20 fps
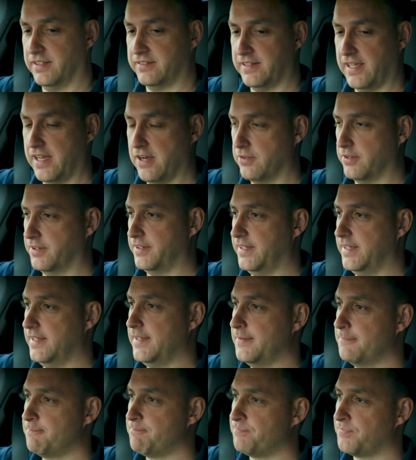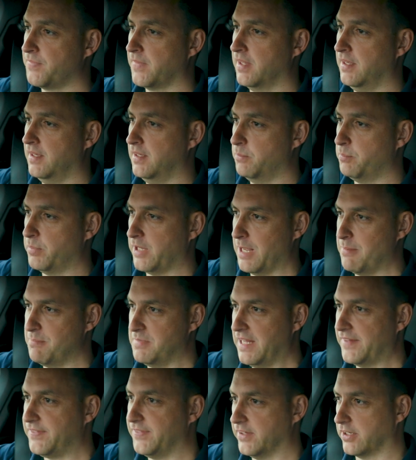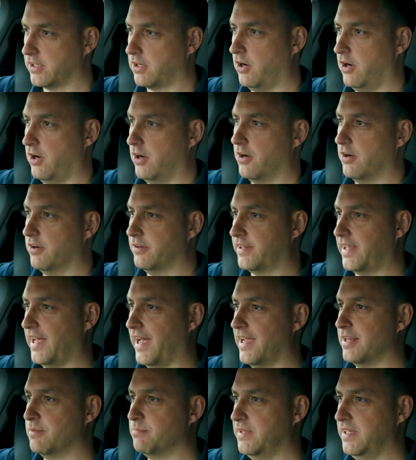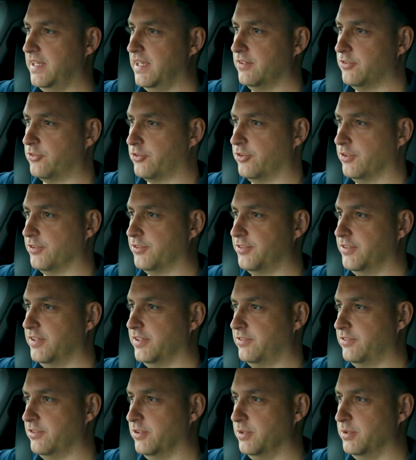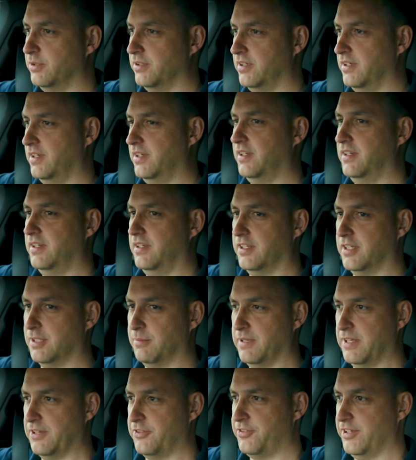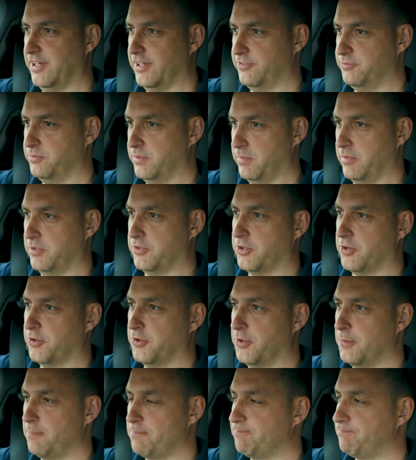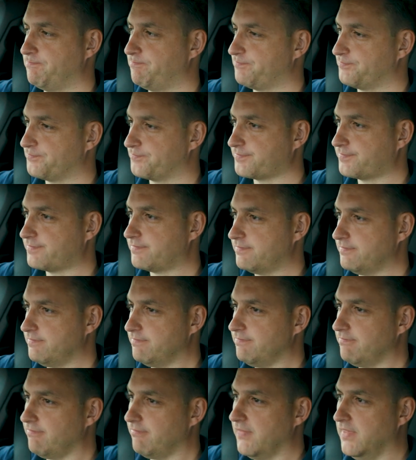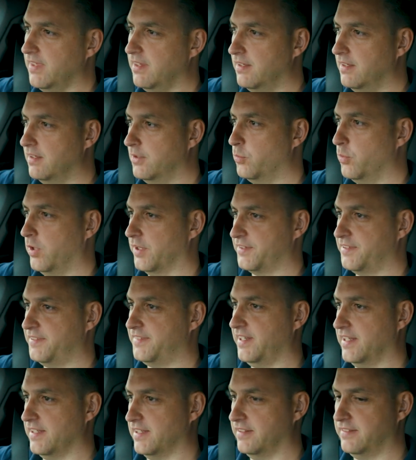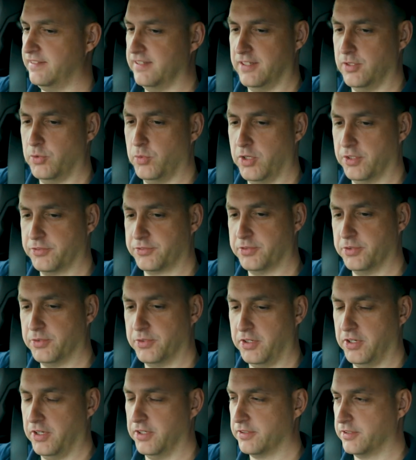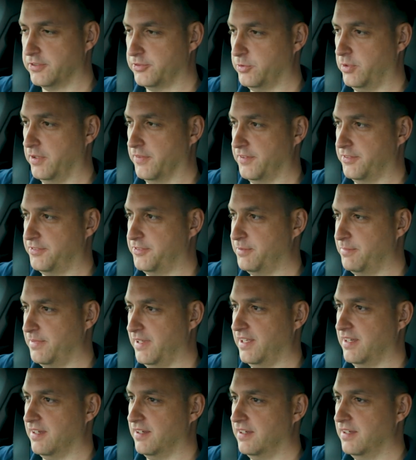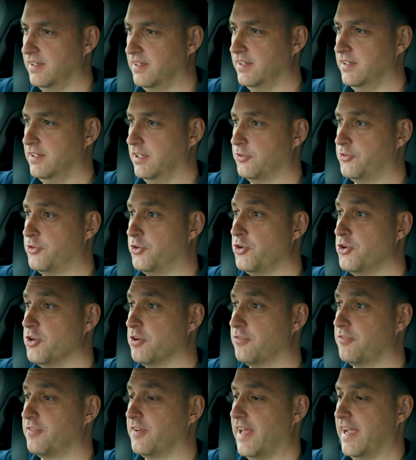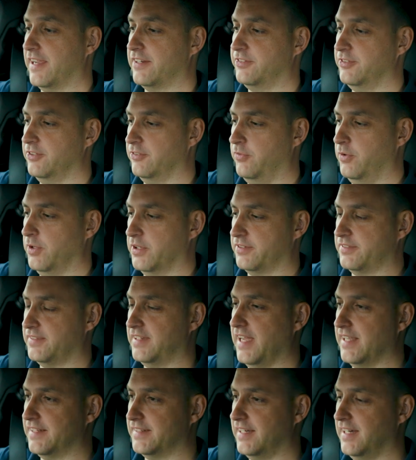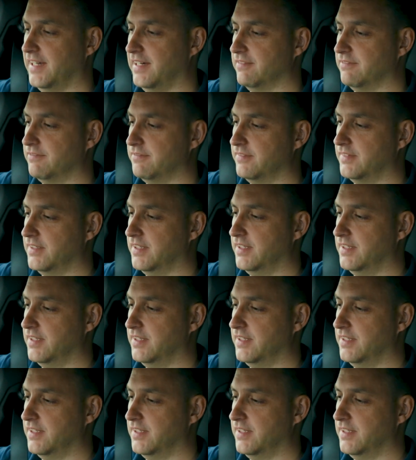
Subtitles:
it's Ionity, but I'm letting the car guide me and trusting it. So it'll be interesting when we turn up what state it's in and what's going on, because I want this to be a true reflection of what it's like to have